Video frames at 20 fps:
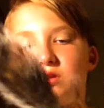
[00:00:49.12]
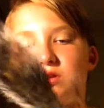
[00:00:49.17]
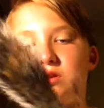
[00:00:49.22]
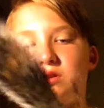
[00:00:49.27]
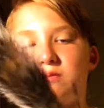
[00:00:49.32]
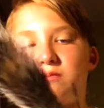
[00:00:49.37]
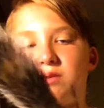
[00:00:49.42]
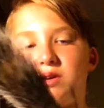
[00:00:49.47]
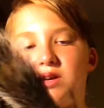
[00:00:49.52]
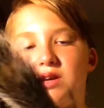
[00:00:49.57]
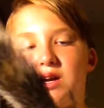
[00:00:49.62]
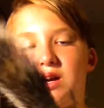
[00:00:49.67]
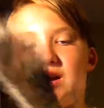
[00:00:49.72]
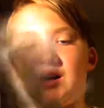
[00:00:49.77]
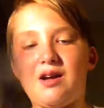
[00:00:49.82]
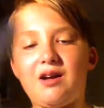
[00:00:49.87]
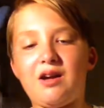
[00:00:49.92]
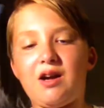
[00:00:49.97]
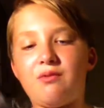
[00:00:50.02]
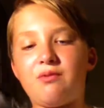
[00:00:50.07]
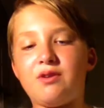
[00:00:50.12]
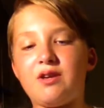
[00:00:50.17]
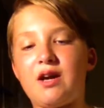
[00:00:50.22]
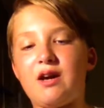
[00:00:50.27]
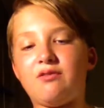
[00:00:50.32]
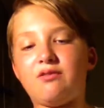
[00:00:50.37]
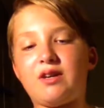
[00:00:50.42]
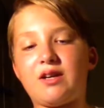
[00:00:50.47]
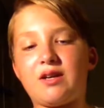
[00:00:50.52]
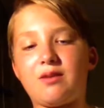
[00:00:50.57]
But I would
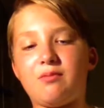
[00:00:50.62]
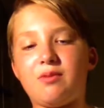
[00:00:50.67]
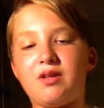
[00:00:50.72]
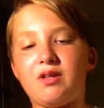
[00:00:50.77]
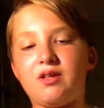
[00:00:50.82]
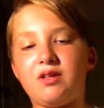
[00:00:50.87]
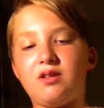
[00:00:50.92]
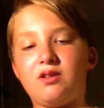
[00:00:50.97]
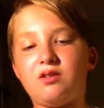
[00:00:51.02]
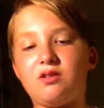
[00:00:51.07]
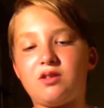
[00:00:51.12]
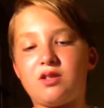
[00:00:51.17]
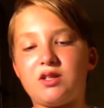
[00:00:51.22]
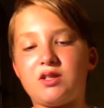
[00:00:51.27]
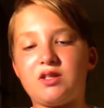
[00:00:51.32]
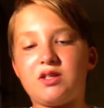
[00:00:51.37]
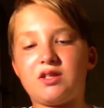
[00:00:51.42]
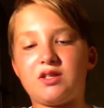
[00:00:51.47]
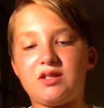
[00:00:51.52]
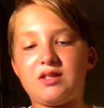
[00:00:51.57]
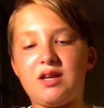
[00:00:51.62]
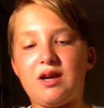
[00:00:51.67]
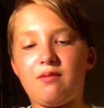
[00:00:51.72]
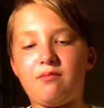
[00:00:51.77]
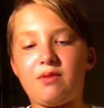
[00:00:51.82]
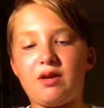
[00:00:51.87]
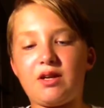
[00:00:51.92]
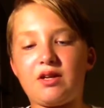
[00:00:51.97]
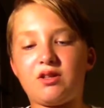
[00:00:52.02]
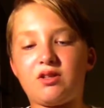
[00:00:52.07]
not recommend it because it does not
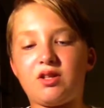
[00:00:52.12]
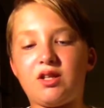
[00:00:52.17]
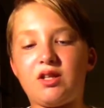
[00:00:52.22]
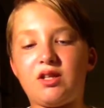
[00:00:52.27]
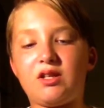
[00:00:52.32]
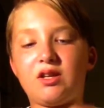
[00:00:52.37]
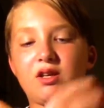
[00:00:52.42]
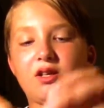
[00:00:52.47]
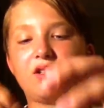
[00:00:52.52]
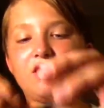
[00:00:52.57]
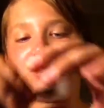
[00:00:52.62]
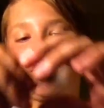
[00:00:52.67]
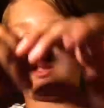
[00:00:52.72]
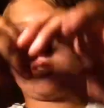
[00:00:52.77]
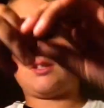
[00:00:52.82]
make clean cuts.